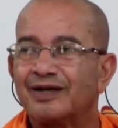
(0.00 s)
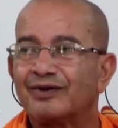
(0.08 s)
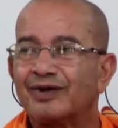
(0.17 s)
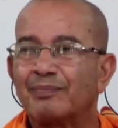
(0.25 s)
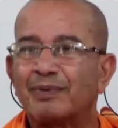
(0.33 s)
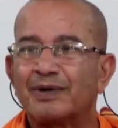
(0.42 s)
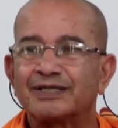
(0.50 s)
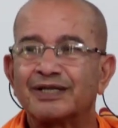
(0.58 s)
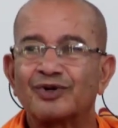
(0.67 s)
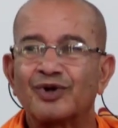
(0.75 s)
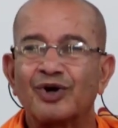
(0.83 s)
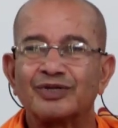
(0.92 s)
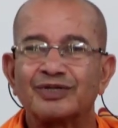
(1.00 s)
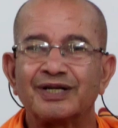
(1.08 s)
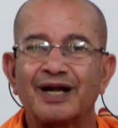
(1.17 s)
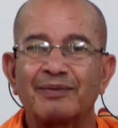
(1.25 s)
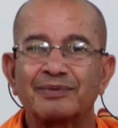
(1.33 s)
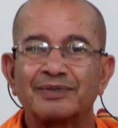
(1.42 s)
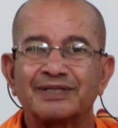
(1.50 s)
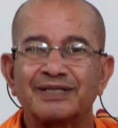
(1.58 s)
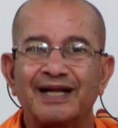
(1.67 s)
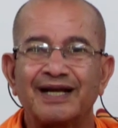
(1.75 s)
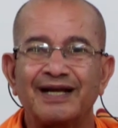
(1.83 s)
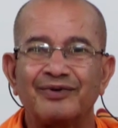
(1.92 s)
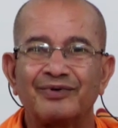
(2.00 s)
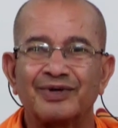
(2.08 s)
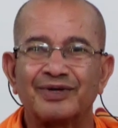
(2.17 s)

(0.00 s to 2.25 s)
A person called Sri Ramakrishna lived.